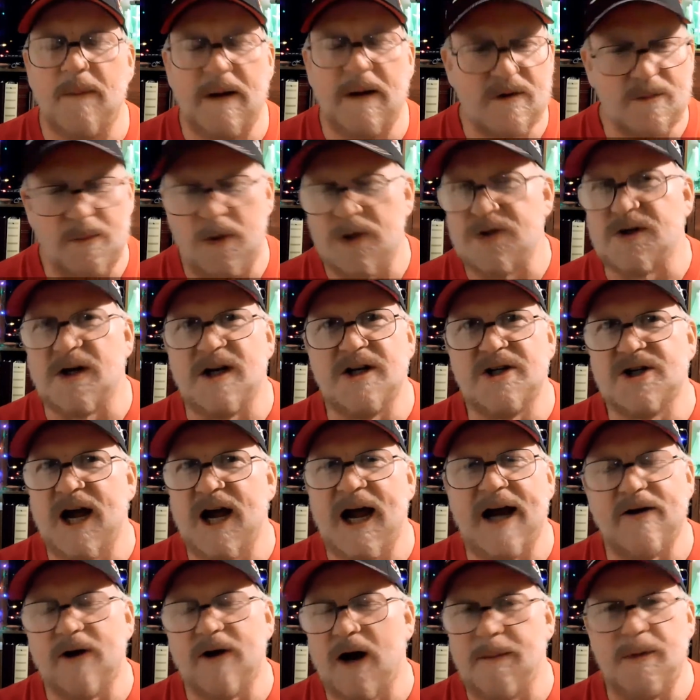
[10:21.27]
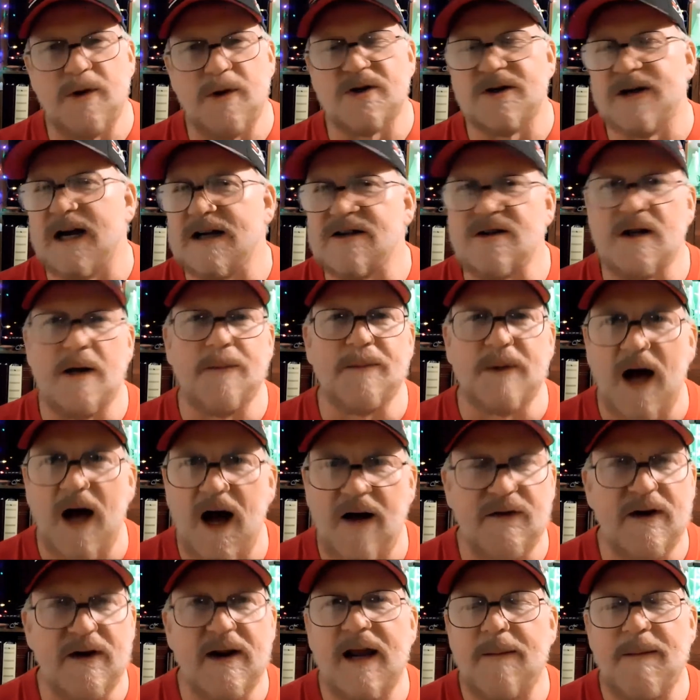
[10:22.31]
I was pushing a jack, trying to push it. I slipped
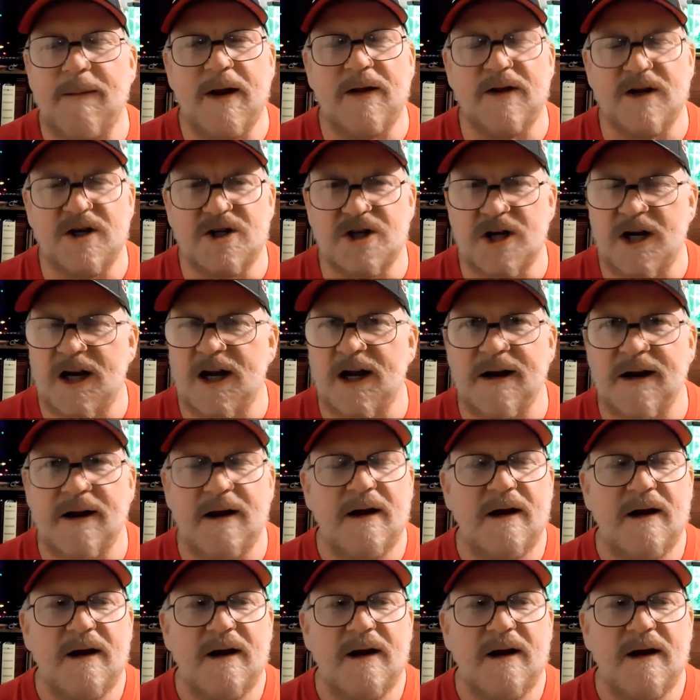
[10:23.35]
off and it hit me in the shin.